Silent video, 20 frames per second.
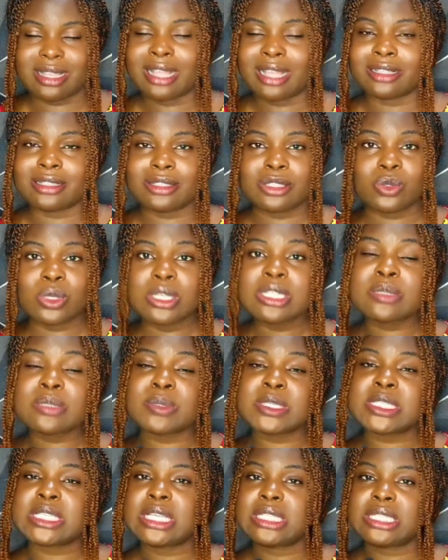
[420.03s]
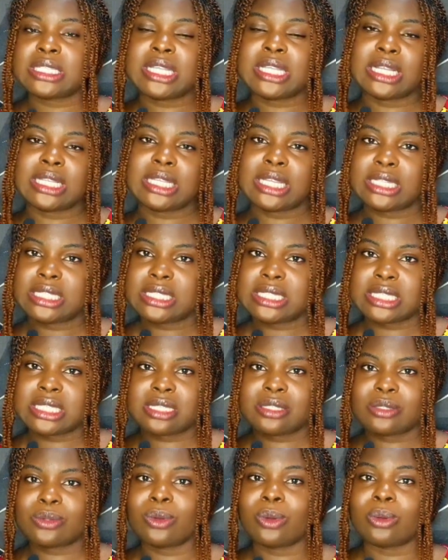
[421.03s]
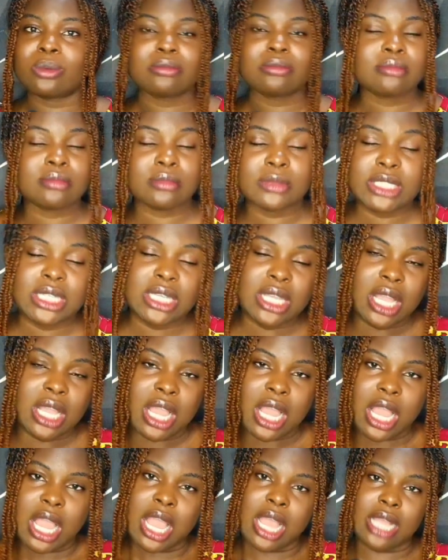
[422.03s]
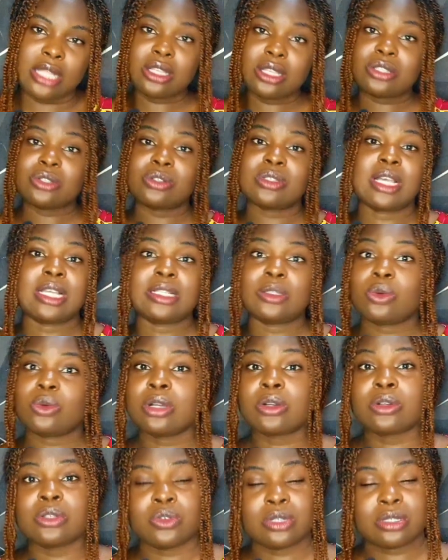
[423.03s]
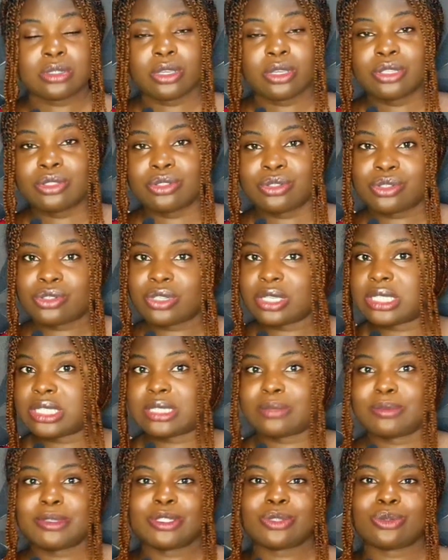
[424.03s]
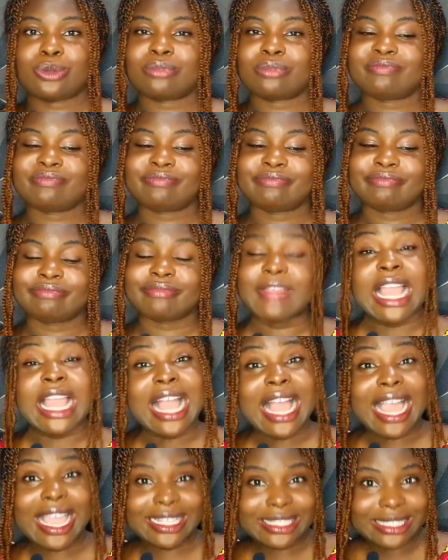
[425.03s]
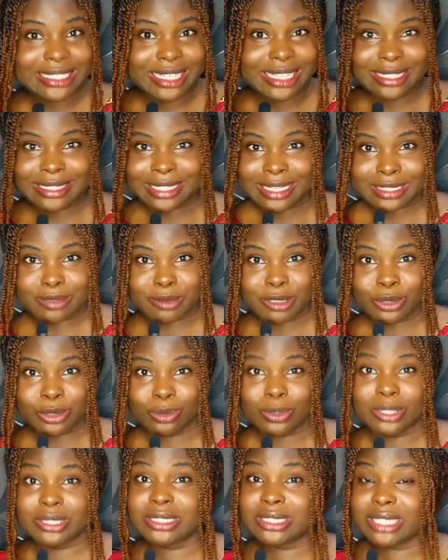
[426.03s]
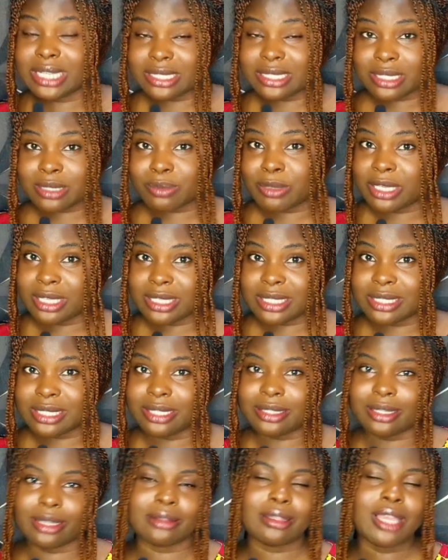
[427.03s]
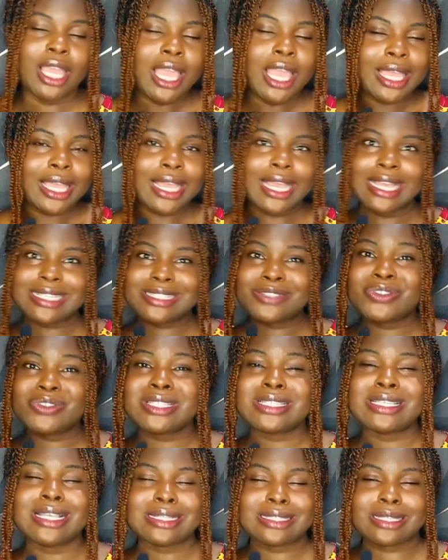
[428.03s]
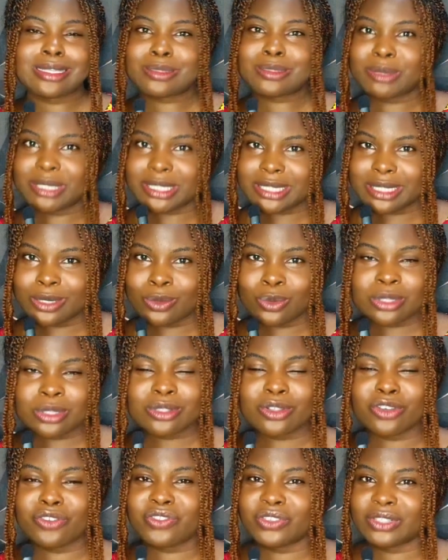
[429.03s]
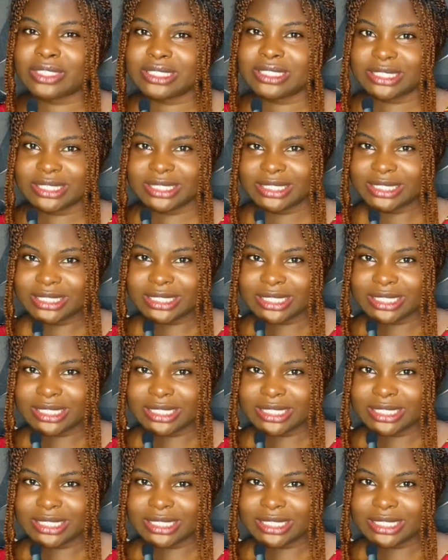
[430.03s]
and 20% data analytics. So I just knew that the work was going to stress me. So I did assessment, or I did the assessment yesterday. Guys, if you see the assessment, it was not funny.